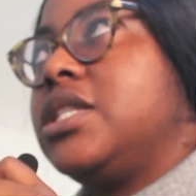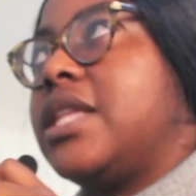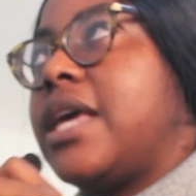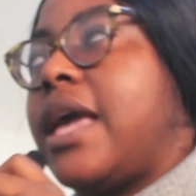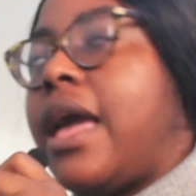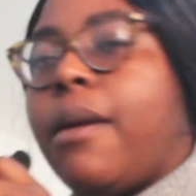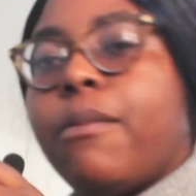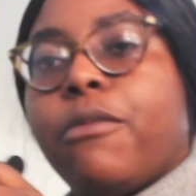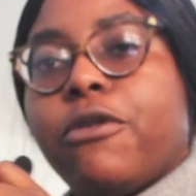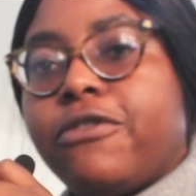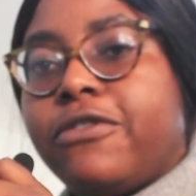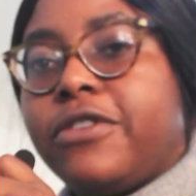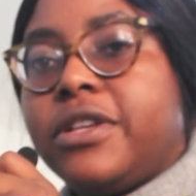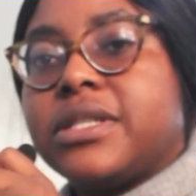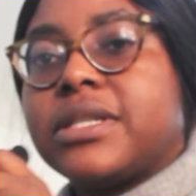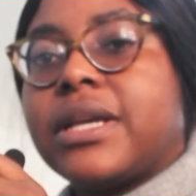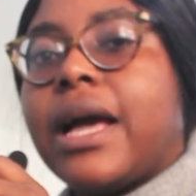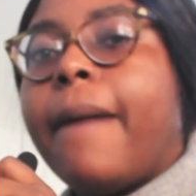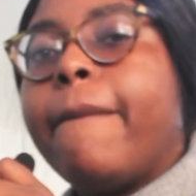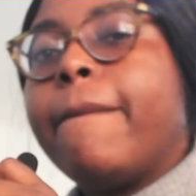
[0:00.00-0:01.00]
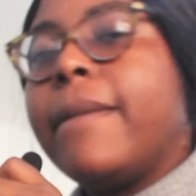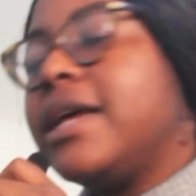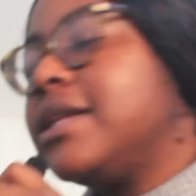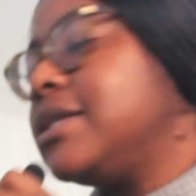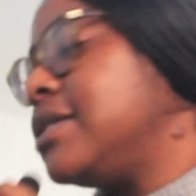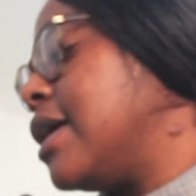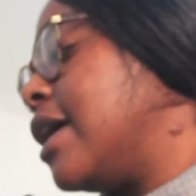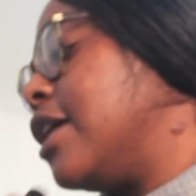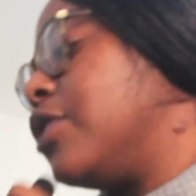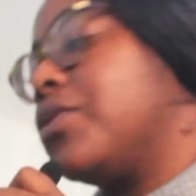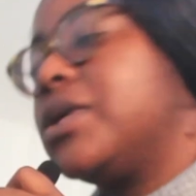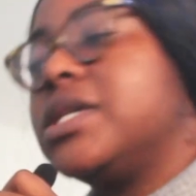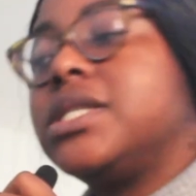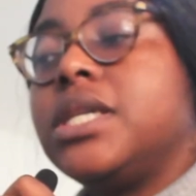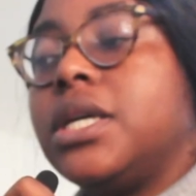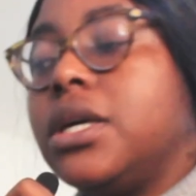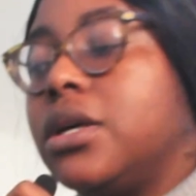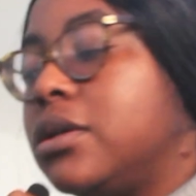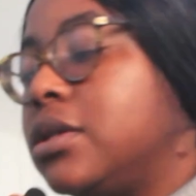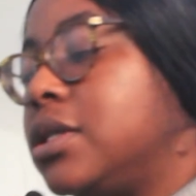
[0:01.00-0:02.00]
the hem of his garment and was
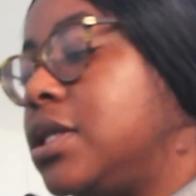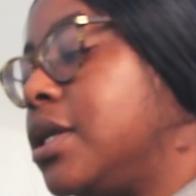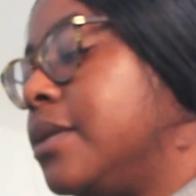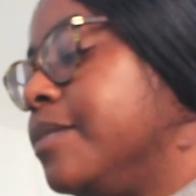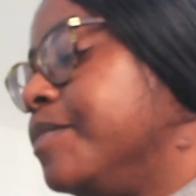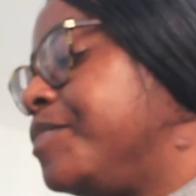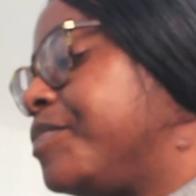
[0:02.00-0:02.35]
healed.